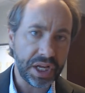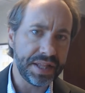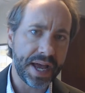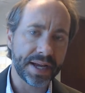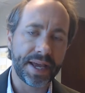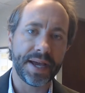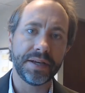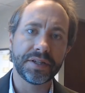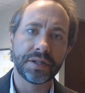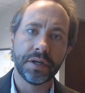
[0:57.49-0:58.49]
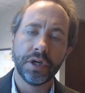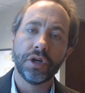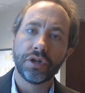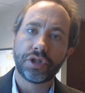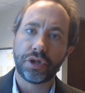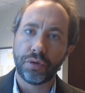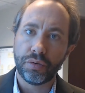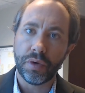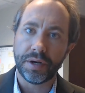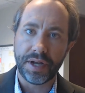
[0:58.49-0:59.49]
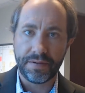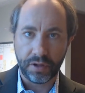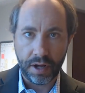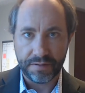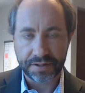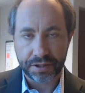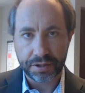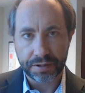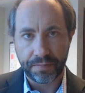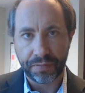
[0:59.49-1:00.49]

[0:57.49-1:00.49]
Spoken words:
In that case, 2 naval officers